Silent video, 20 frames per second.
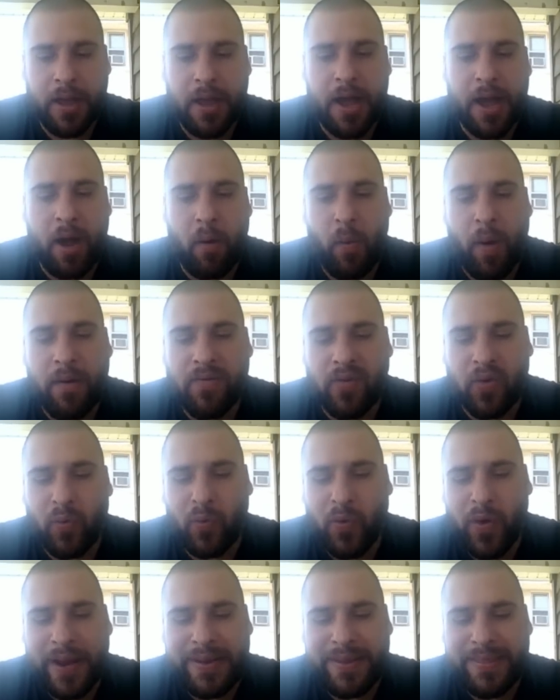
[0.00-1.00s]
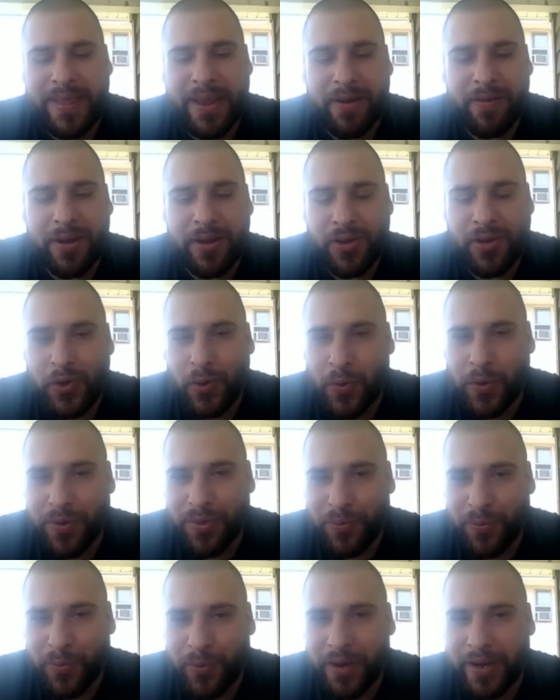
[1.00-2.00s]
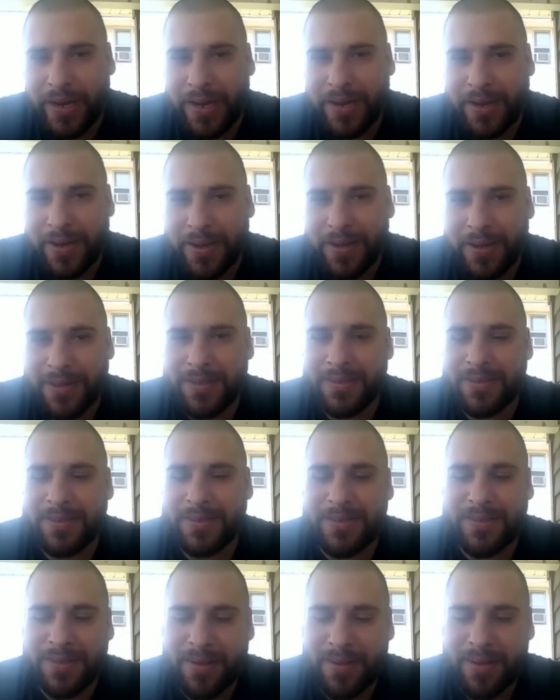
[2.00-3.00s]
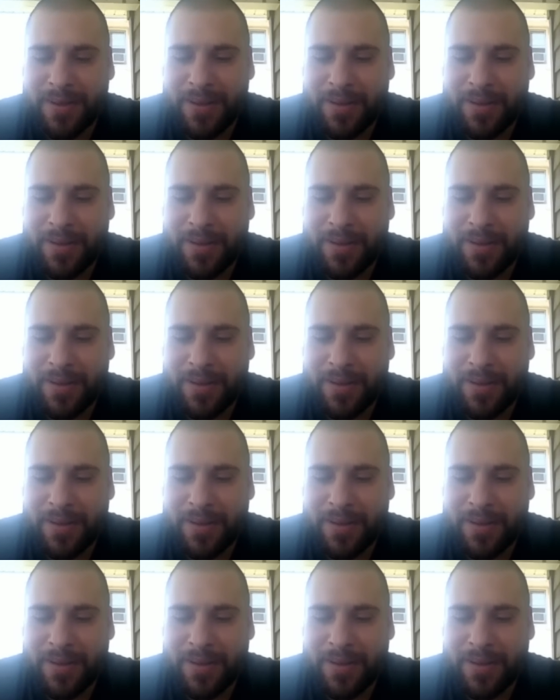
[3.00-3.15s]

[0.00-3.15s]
However, right there in Tour 3 is